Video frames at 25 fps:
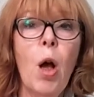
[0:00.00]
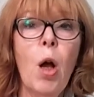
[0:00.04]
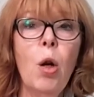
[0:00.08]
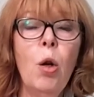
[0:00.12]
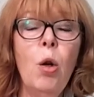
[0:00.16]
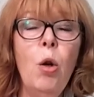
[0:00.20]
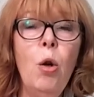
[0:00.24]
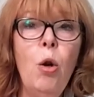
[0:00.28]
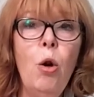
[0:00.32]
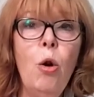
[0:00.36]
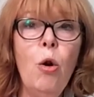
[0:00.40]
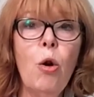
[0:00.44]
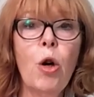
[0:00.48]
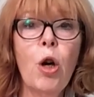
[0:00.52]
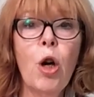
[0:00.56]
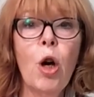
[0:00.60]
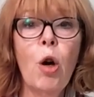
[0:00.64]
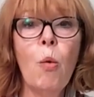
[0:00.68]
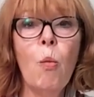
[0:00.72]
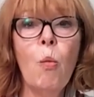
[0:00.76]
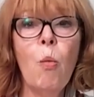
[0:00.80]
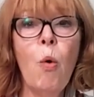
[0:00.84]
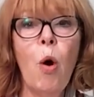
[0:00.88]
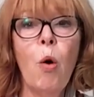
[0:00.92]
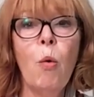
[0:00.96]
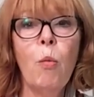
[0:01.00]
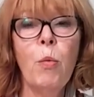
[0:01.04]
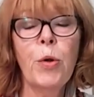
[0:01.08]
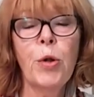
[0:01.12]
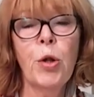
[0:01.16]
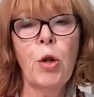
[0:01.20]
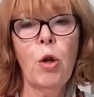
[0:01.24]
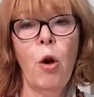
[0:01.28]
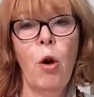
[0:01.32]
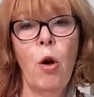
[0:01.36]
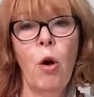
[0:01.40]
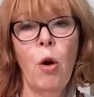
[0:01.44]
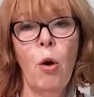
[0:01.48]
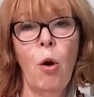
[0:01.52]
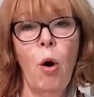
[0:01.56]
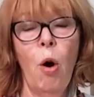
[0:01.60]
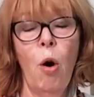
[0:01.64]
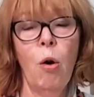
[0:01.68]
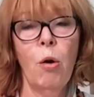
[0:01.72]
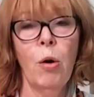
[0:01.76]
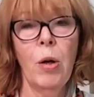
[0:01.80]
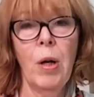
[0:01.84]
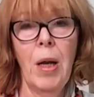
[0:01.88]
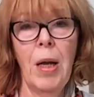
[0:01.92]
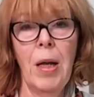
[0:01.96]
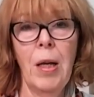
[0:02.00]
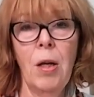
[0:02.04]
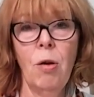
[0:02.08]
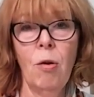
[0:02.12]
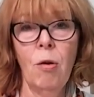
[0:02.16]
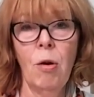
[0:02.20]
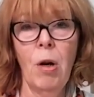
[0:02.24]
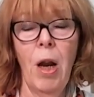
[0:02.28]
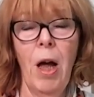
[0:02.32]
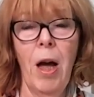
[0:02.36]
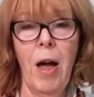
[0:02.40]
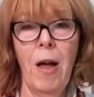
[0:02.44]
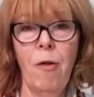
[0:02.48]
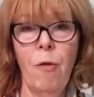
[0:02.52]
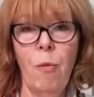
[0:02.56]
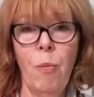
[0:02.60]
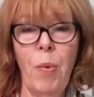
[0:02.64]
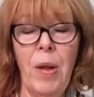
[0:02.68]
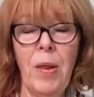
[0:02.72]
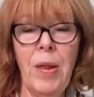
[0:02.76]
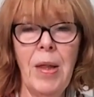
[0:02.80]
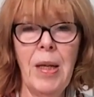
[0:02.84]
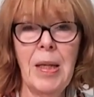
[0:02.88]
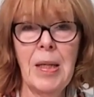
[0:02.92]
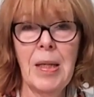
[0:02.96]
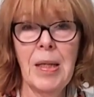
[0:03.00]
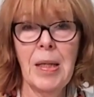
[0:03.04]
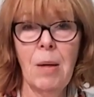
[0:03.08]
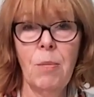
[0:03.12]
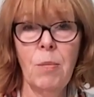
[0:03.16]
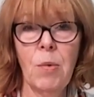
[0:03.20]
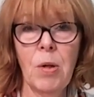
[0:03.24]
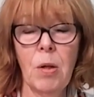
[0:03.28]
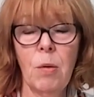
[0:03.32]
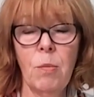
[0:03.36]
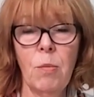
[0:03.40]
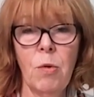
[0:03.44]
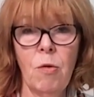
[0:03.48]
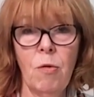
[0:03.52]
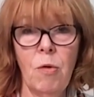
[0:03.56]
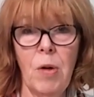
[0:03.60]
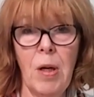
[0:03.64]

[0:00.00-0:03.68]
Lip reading: look at what was going on in your life when these symptoms